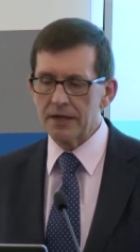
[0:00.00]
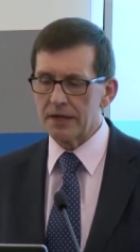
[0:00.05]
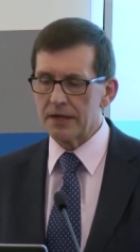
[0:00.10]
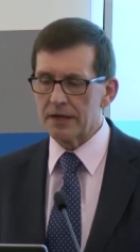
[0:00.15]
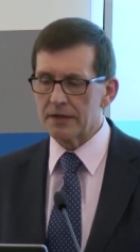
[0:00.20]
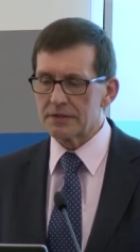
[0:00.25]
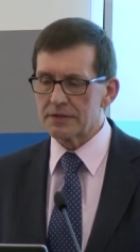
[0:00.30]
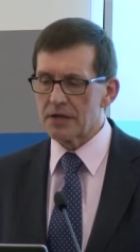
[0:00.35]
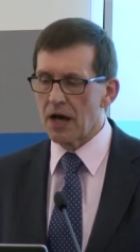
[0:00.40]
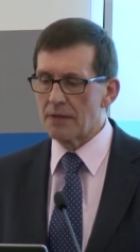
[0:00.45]

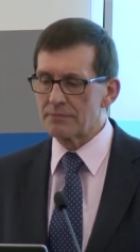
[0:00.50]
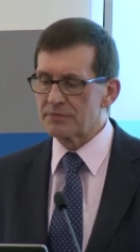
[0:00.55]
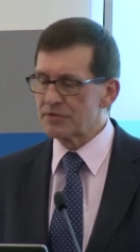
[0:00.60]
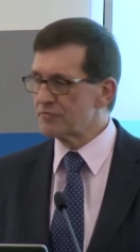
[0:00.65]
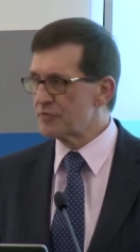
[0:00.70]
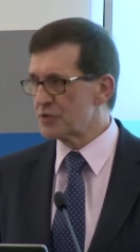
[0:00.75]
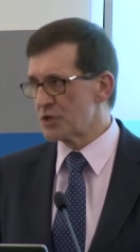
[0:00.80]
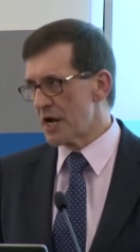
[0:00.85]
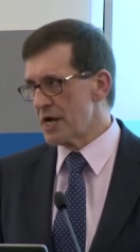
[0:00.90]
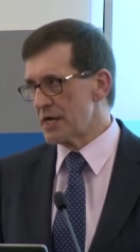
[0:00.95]
Uh, times
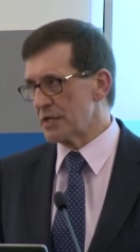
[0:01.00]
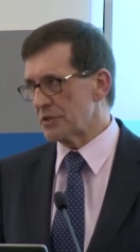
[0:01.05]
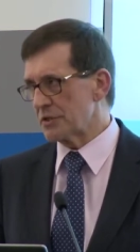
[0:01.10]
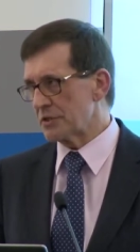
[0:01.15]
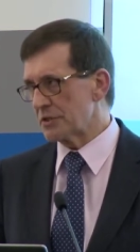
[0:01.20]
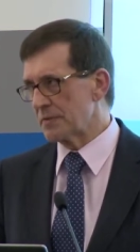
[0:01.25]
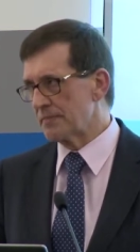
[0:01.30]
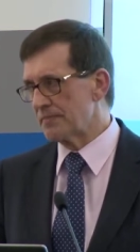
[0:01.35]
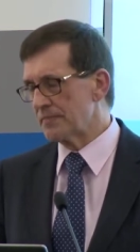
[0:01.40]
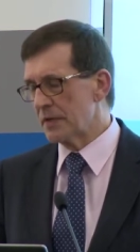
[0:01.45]
have
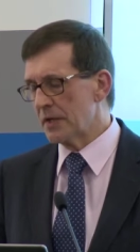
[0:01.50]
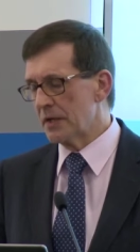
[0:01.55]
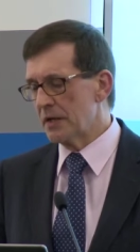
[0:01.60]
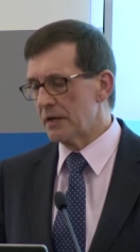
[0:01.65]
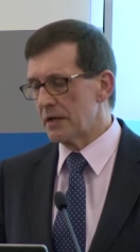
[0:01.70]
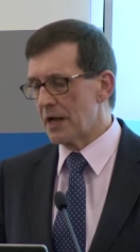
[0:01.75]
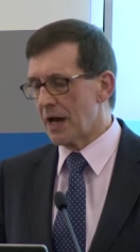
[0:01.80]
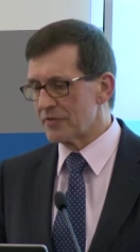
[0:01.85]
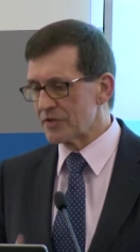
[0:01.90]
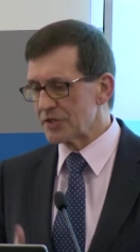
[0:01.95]
changed.
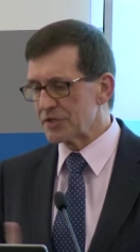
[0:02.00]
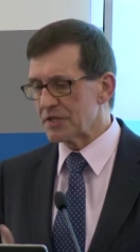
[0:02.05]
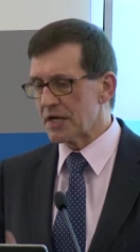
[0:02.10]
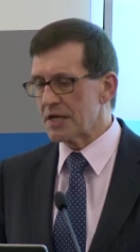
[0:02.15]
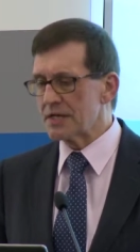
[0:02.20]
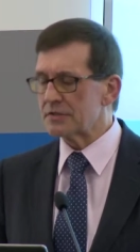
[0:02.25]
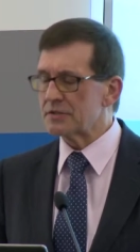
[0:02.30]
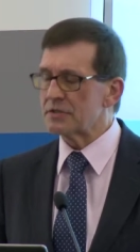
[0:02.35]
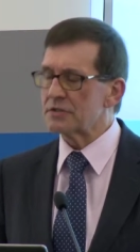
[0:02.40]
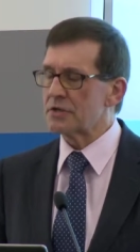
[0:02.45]
Now the
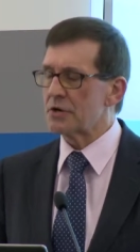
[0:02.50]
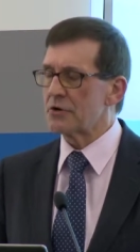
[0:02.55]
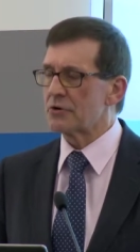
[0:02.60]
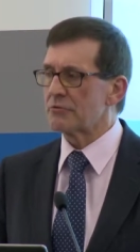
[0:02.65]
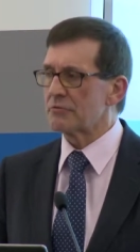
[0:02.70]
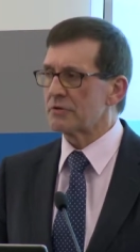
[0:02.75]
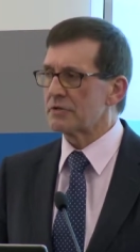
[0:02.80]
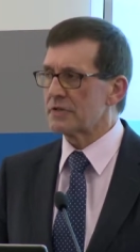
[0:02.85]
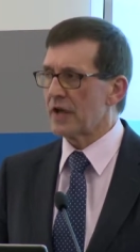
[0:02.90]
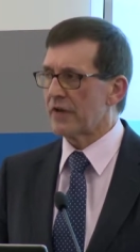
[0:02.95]
states and
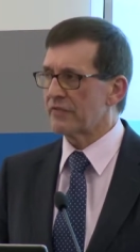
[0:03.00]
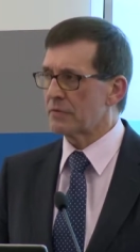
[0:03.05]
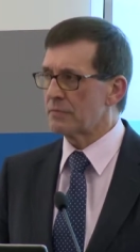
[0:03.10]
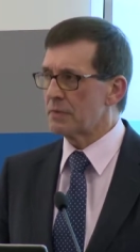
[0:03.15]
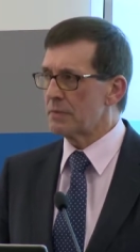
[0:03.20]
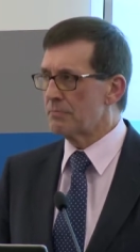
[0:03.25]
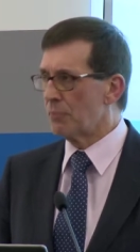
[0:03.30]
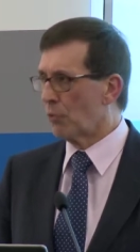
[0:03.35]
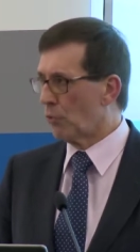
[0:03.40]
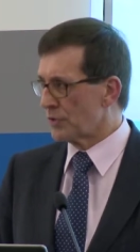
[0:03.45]
territories have to
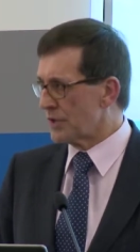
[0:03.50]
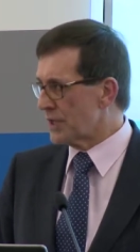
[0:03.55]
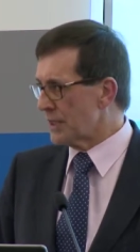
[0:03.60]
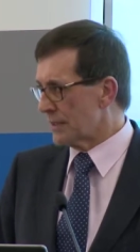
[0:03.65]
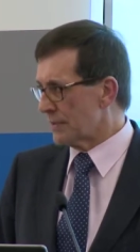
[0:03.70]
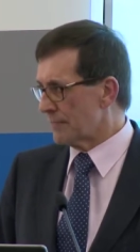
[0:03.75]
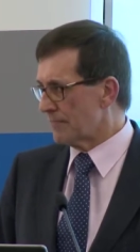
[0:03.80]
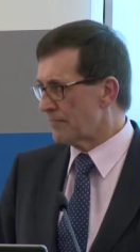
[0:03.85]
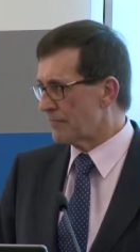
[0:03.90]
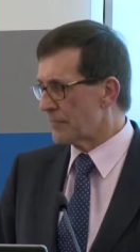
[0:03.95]
be bought
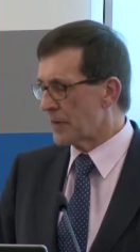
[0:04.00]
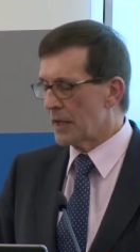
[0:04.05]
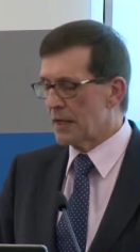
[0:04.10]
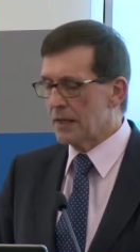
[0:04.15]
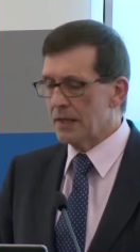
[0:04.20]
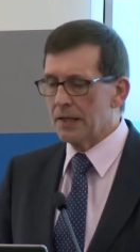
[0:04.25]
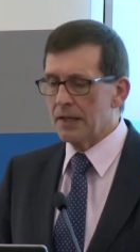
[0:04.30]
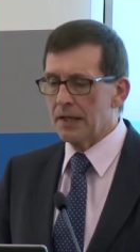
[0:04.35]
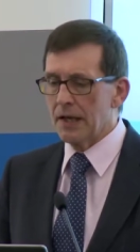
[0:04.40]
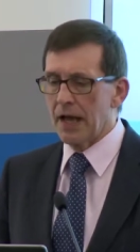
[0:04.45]
in,
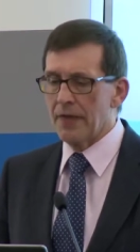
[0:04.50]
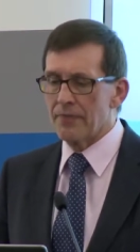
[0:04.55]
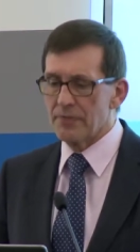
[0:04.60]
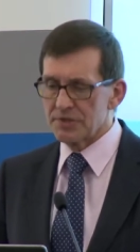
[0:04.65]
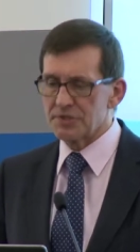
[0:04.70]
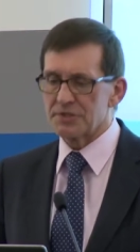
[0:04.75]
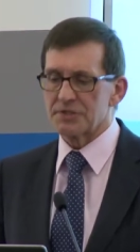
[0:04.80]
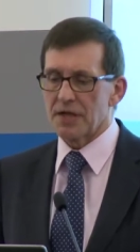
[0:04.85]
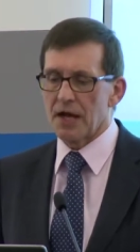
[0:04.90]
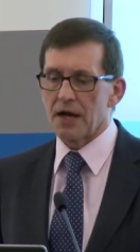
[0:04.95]
and
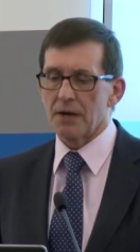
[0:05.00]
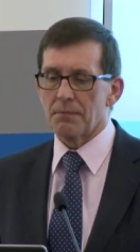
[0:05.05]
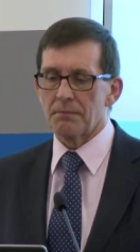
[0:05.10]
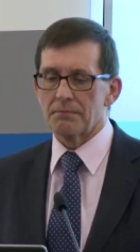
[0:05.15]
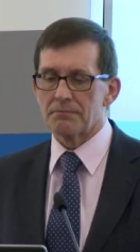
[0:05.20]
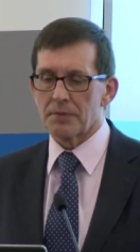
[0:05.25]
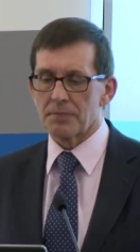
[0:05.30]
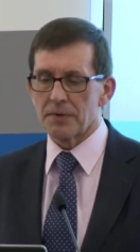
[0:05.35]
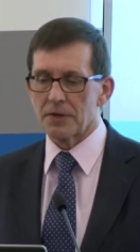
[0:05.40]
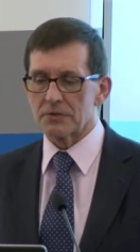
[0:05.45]
this is our
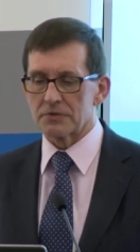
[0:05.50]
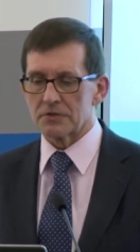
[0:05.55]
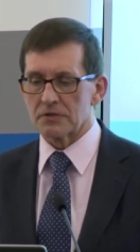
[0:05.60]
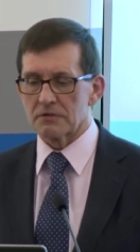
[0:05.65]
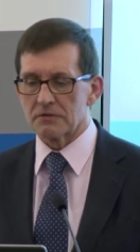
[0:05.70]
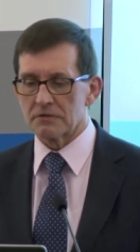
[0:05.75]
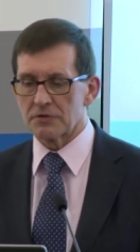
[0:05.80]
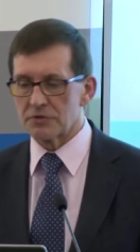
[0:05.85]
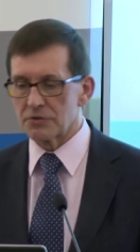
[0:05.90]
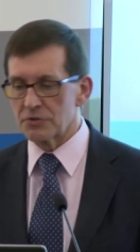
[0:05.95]

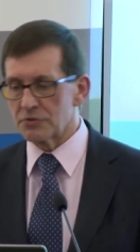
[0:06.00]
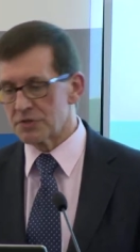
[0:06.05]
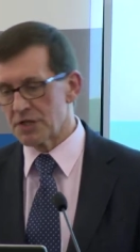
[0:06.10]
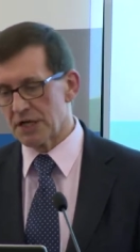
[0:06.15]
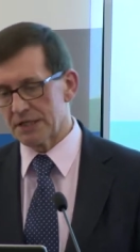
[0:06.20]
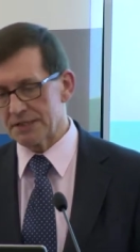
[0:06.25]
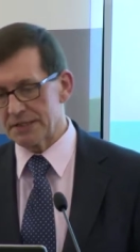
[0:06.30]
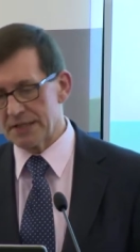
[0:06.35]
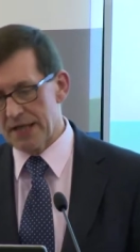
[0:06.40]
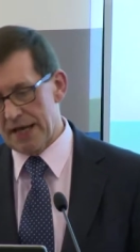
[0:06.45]
proposal to do just